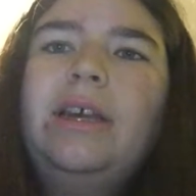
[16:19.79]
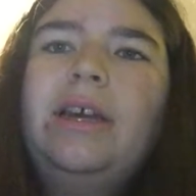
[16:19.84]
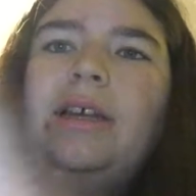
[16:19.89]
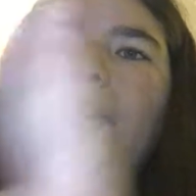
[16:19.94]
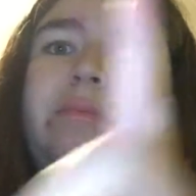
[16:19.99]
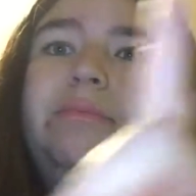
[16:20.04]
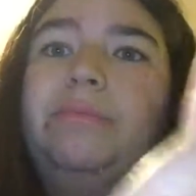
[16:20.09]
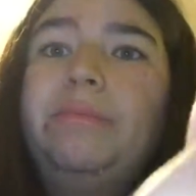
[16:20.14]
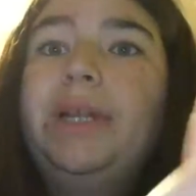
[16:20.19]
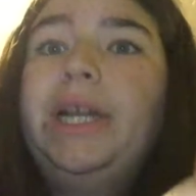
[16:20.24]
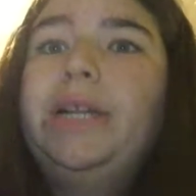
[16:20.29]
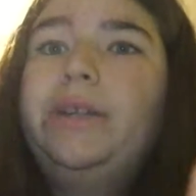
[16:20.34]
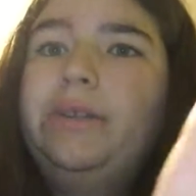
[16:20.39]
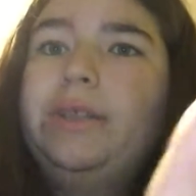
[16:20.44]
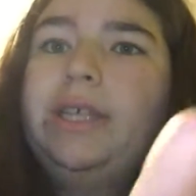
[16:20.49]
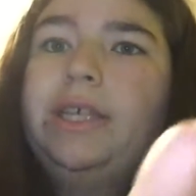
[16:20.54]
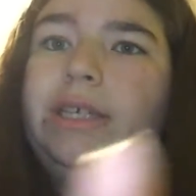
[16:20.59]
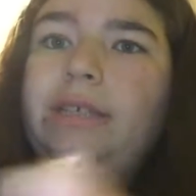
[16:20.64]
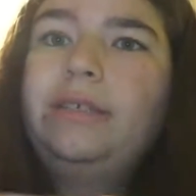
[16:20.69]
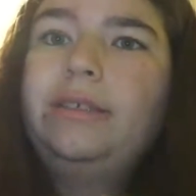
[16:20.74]
But I do
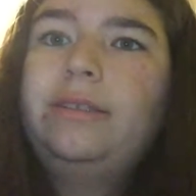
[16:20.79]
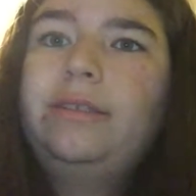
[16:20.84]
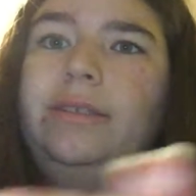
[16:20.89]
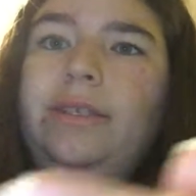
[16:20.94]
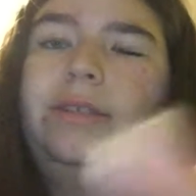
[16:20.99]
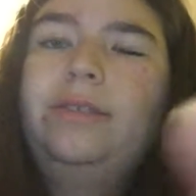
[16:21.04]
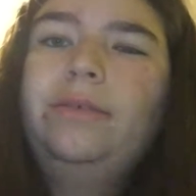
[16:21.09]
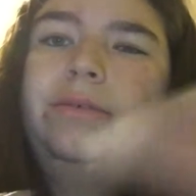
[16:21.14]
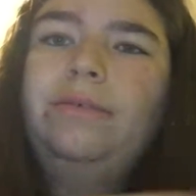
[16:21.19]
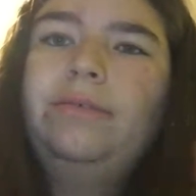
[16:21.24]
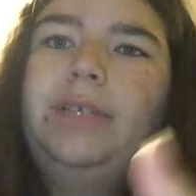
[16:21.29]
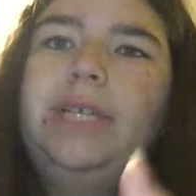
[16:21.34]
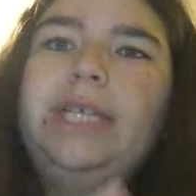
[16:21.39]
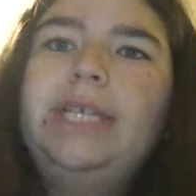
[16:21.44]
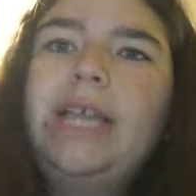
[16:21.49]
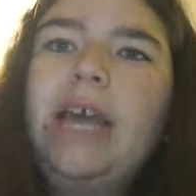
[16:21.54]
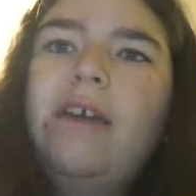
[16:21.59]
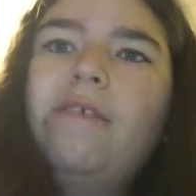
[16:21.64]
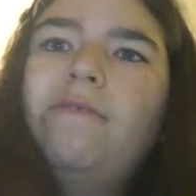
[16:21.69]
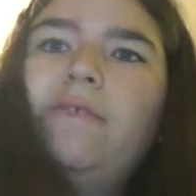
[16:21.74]
think
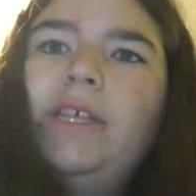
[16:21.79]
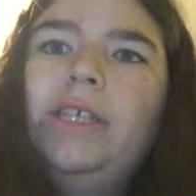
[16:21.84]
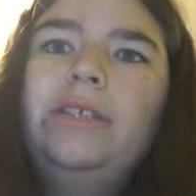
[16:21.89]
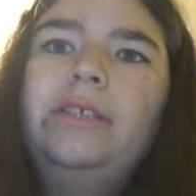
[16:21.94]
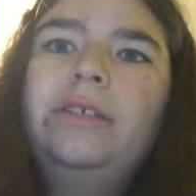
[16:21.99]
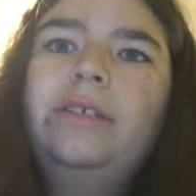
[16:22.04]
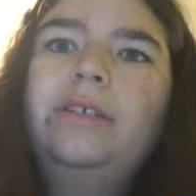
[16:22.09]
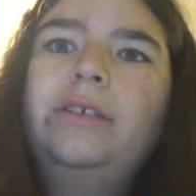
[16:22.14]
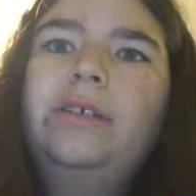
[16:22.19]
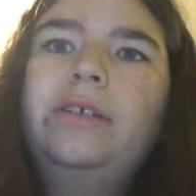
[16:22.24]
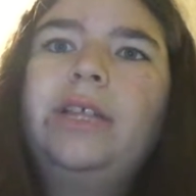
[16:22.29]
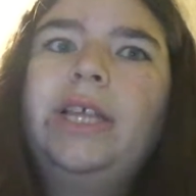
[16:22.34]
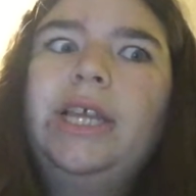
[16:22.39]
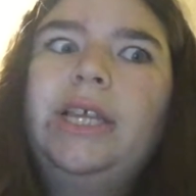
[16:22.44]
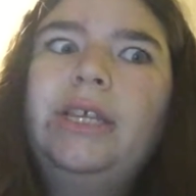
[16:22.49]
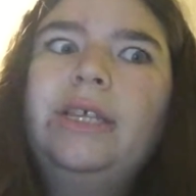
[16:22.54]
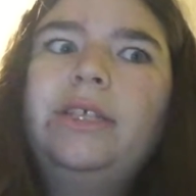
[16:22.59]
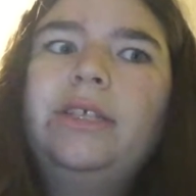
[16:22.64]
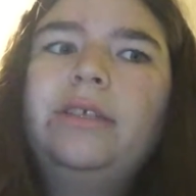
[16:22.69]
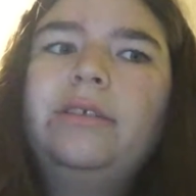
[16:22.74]
his outfits look
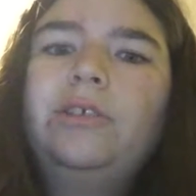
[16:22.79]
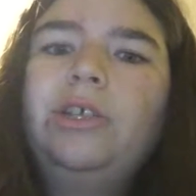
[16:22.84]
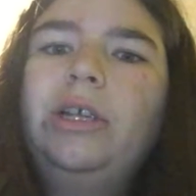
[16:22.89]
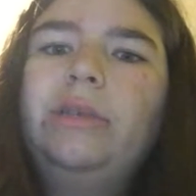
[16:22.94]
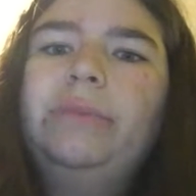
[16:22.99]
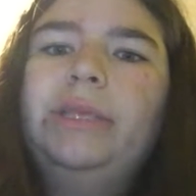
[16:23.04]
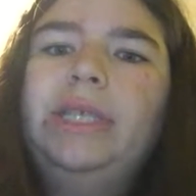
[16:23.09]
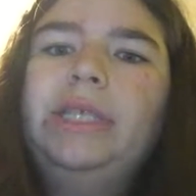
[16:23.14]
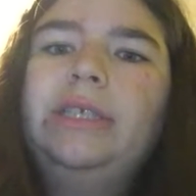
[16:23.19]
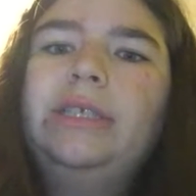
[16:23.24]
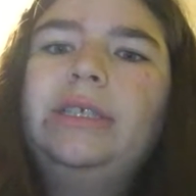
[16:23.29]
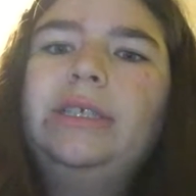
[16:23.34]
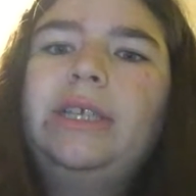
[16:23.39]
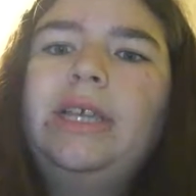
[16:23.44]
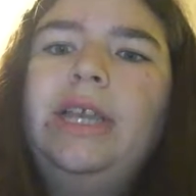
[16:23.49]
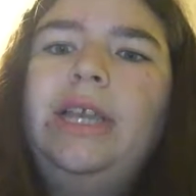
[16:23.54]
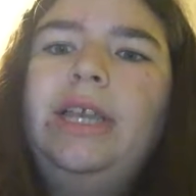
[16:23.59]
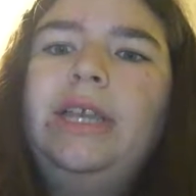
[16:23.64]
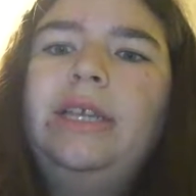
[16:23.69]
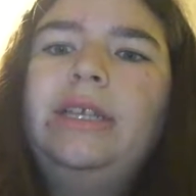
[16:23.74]
like Charming's,
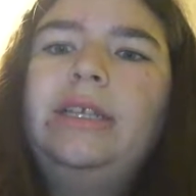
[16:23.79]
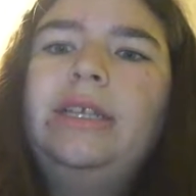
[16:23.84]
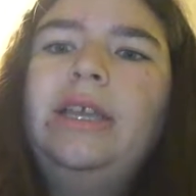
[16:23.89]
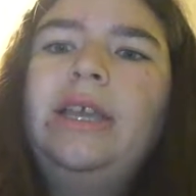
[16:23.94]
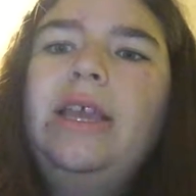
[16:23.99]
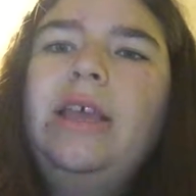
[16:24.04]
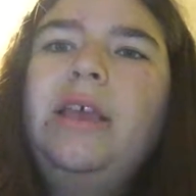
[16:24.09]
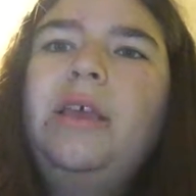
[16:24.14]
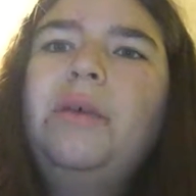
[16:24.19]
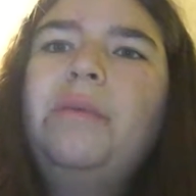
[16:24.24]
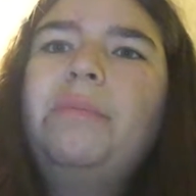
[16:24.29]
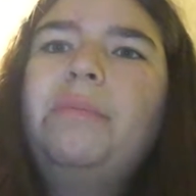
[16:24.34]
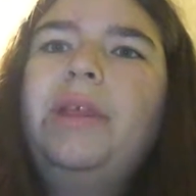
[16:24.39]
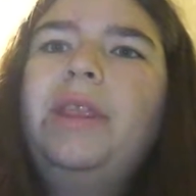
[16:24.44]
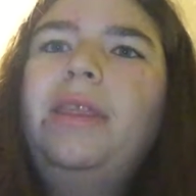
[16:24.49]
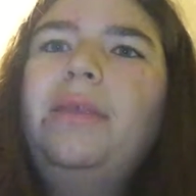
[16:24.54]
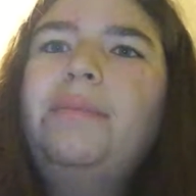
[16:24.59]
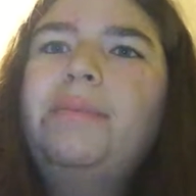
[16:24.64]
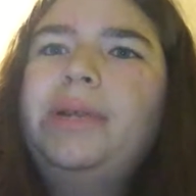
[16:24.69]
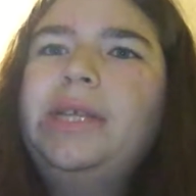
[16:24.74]

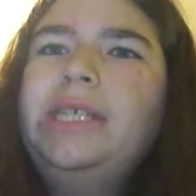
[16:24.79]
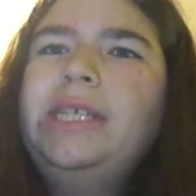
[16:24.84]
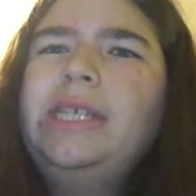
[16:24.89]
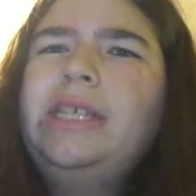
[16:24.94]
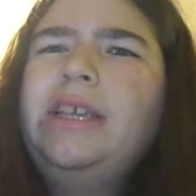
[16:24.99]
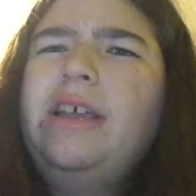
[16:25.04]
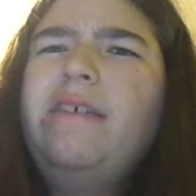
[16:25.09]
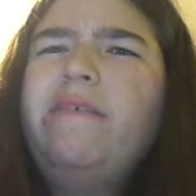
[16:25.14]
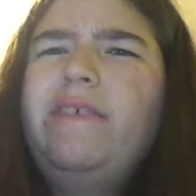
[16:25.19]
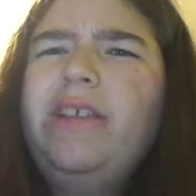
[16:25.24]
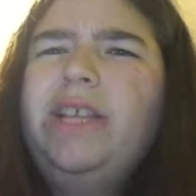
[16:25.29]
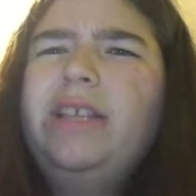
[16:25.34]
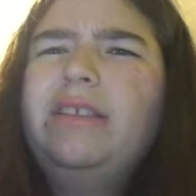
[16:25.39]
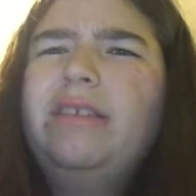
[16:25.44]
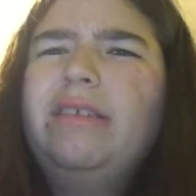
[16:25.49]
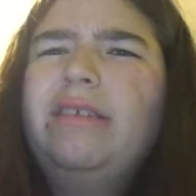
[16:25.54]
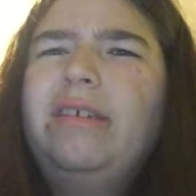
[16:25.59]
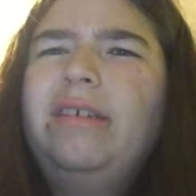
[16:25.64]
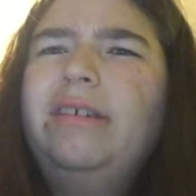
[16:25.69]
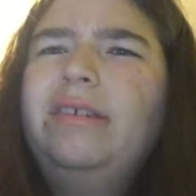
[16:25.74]
but the princess
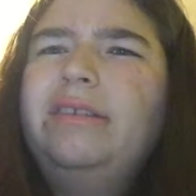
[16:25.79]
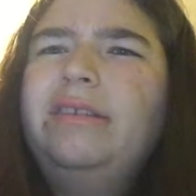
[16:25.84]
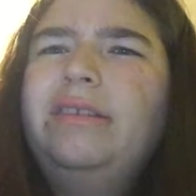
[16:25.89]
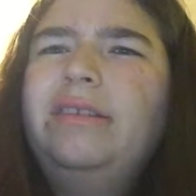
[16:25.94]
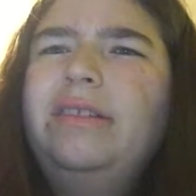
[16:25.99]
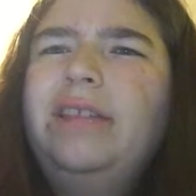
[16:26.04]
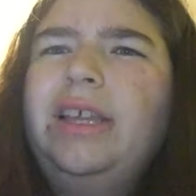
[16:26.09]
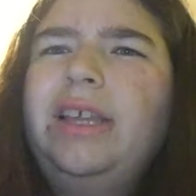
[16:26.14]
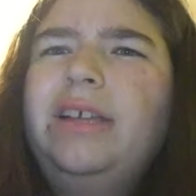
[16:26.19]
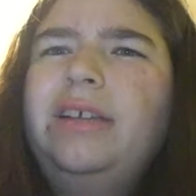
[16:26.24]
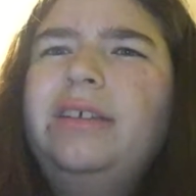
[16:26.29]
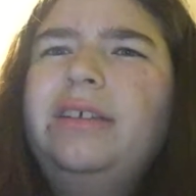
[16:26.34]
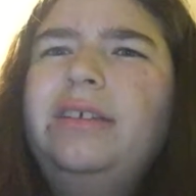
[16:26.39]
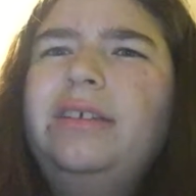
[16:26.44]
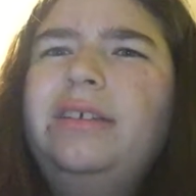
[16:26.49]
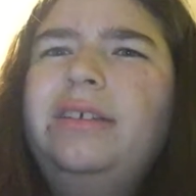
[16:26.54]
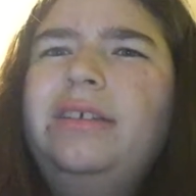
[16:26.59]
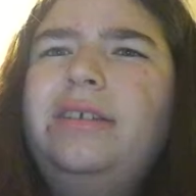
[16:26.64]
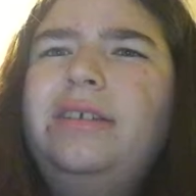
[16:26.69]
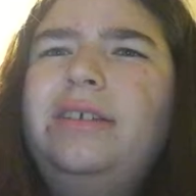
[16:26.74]
outfits aren't that
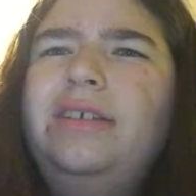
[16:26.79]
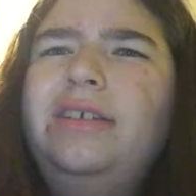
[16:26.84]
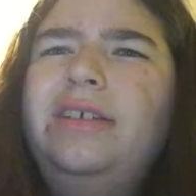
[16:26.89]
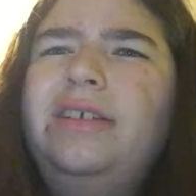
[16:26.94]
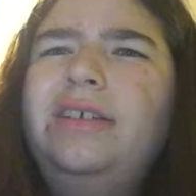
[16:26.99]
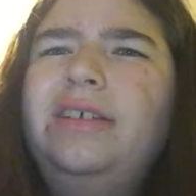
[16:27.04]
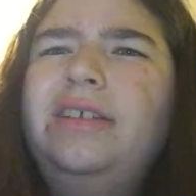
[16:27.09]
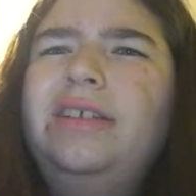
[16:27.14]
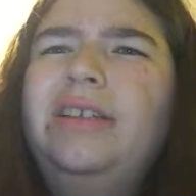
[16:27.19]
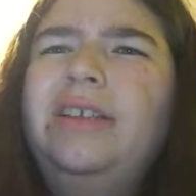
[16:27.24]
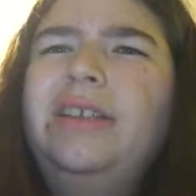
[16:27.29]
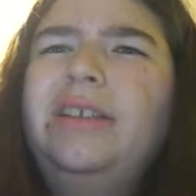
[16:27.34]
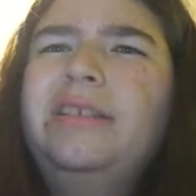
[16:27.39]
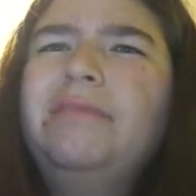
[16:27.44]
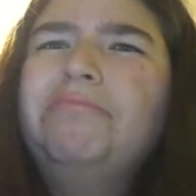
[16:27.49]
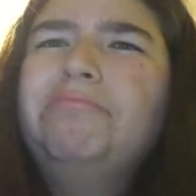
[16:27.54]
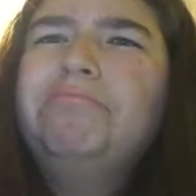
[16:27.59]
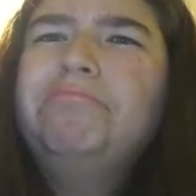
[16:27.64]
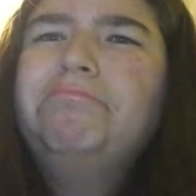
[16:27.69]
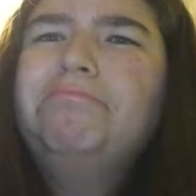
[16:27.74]
good.
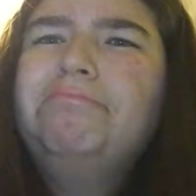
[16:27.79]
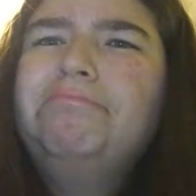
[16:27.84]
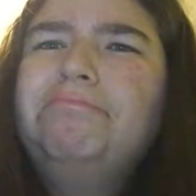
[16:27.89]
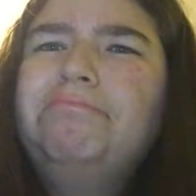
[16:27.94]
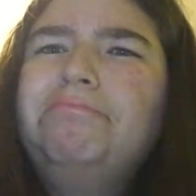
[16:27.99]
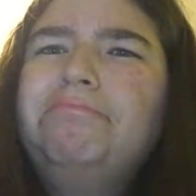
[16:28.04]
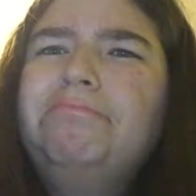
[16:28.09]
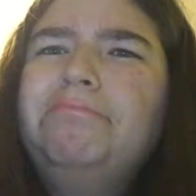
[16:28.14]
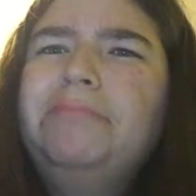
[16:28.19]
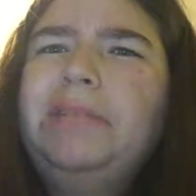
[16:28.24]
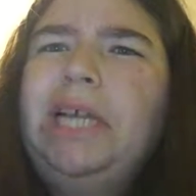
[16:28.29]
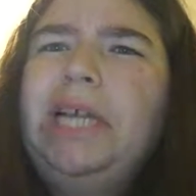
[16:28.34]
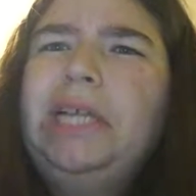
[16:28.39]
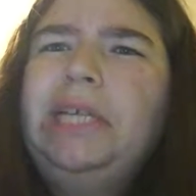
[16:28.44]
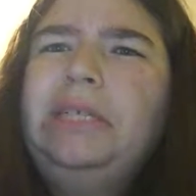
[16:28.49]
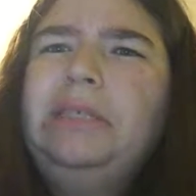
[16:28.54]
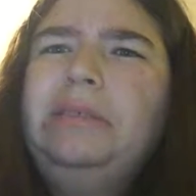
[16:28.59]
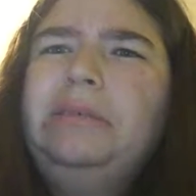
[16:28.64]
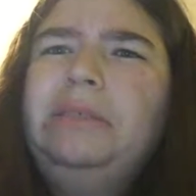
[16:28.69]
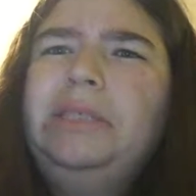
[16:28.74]
I
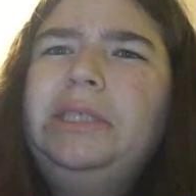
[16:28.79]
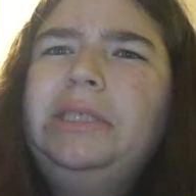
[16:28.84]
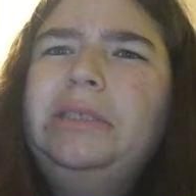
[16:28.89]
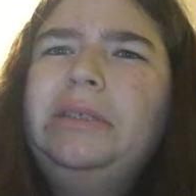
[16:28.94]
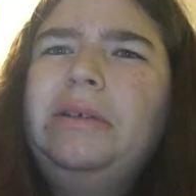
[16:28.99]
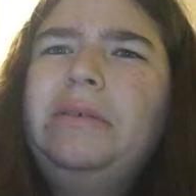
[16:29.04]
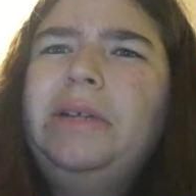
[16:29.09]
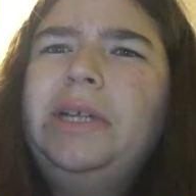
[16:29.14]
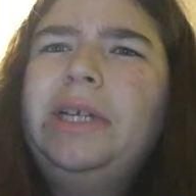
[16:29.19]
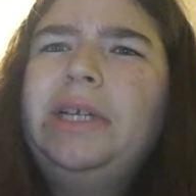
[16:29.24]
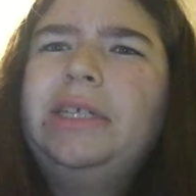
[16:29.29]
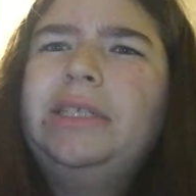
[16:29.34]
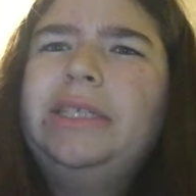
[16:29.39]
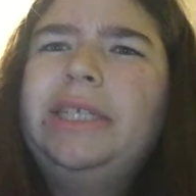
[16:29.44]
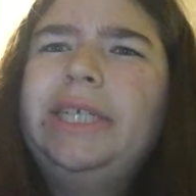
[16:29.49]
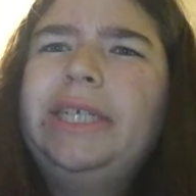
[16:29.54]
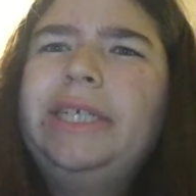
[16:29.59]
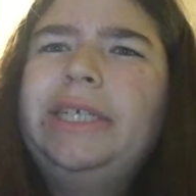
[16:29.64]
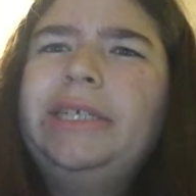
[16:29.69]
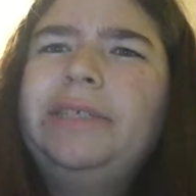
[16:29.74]
don't know what's going on
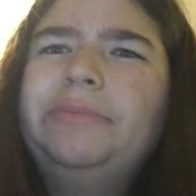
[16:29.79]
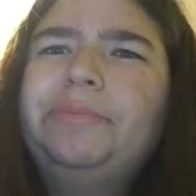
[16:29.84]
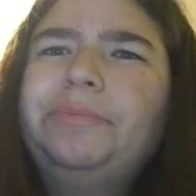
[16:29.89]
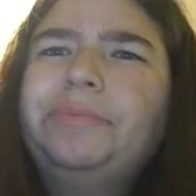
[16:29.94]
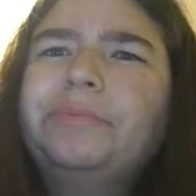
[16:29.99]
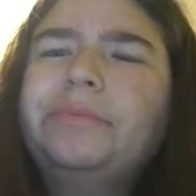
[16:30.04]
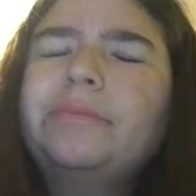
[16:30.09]
there.